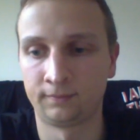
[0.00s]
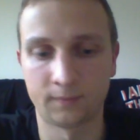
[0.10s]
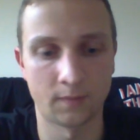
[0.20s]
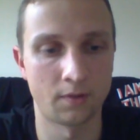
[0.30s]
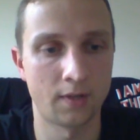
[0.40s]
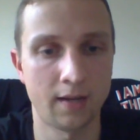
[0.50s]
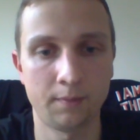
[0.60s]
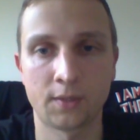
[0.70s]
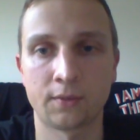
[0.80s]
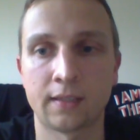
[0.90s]
Okay,
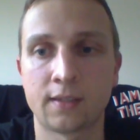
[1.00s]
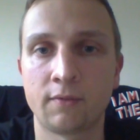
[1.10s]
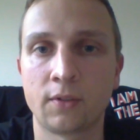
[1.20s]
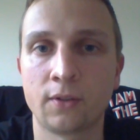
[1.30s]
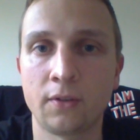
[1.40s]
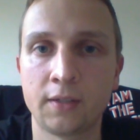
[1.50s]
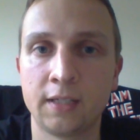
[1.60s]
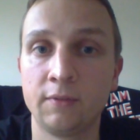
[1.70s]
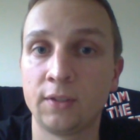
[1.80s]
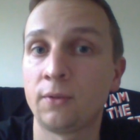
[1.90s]
so that's 7 o'clock,
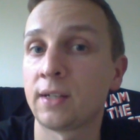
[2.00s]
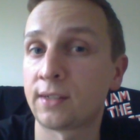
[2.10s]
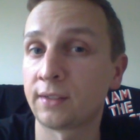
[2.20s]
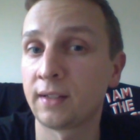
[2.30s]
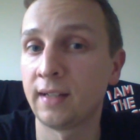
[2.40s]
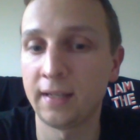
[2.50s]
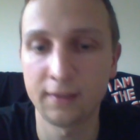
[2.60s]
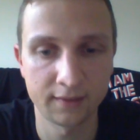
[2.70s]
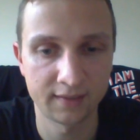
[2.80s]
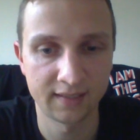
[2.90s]
even though I started
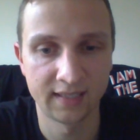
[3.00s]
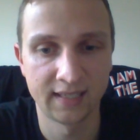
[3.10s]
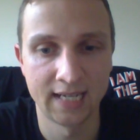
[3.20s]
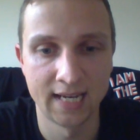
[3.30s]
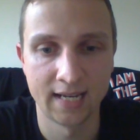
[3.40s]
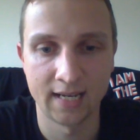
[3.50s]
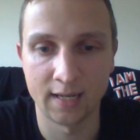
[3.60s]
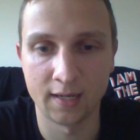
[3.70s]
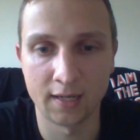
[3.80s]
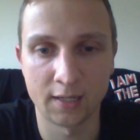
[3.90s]
late.
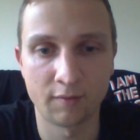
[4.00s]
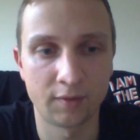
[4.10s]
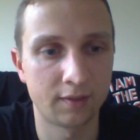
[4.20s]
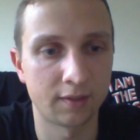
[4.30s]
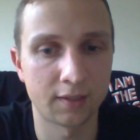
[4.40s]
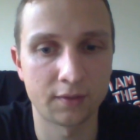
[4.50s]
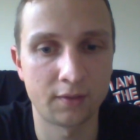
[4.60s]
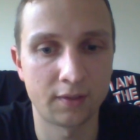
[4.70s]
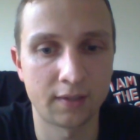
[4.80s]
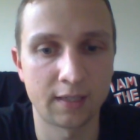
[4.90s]
And give it
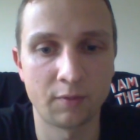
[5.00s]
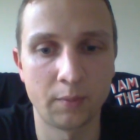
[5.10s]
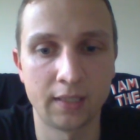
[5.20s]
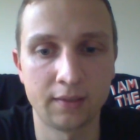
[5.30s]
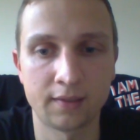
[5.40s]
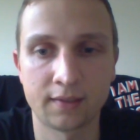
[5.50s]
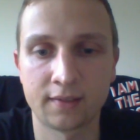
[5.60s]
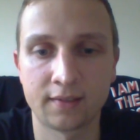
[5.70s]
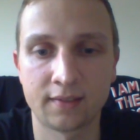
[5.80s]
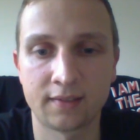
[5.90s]
another half a minute
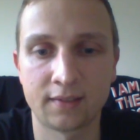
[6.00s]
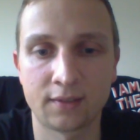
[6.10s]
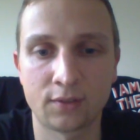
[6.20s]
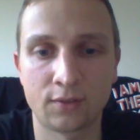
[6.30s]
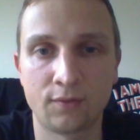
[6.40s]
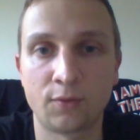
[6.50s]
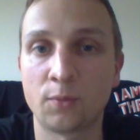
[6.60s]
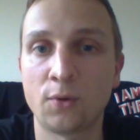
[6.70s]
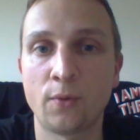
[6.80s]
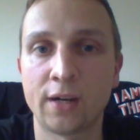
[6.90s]
for
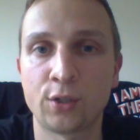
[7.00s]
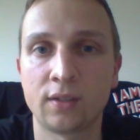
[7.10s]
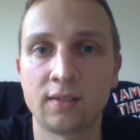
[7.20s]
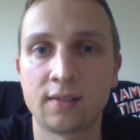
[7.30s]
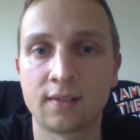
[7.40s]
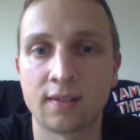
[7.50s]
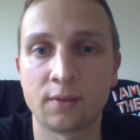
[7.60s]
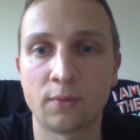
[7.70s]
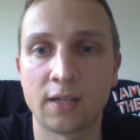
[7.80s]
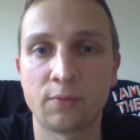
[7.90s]
more questions.
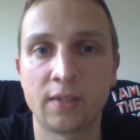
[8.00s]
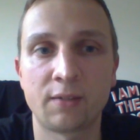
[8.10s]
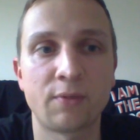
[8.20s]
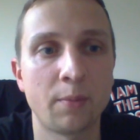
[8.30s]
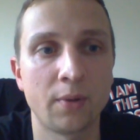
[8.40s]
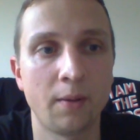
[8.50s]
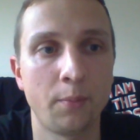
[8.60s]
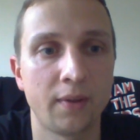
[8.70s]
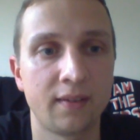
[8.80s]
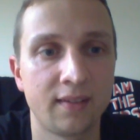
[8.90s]
Otherwise, we can wrap it up
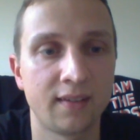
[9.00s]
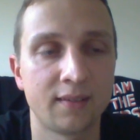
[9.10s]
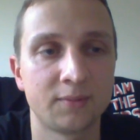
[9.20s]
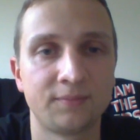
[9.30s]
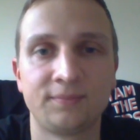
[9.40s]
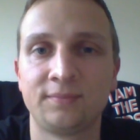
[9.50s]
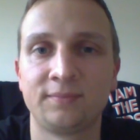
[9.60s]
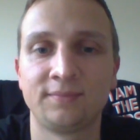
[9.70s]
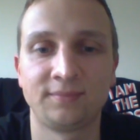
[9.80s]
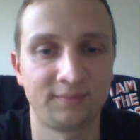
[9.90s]
and
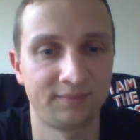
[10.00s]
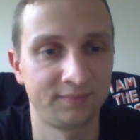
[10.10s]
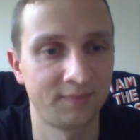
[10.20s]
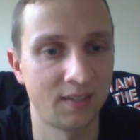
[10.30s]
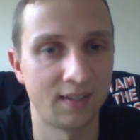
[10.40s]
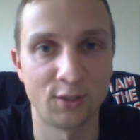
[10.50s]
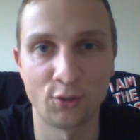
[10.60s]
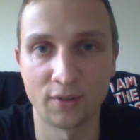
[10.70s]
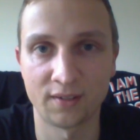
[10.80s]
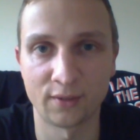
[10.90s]

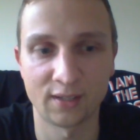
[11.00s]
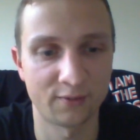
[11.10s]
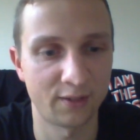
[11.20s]
enjoy the rest of our